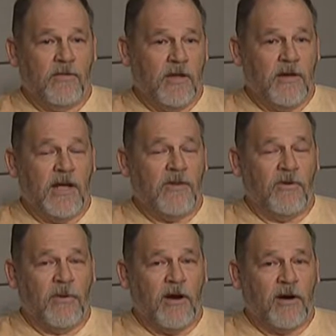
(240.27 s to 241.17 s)
the Native
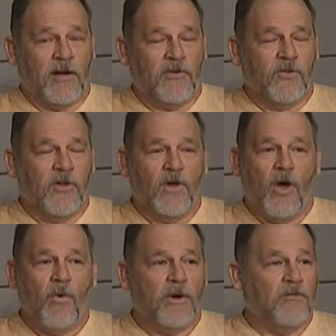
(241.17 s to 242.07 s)
Americans.
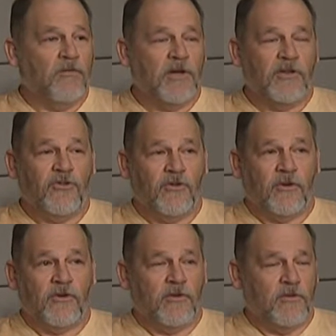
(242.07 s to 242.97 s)
No one really sure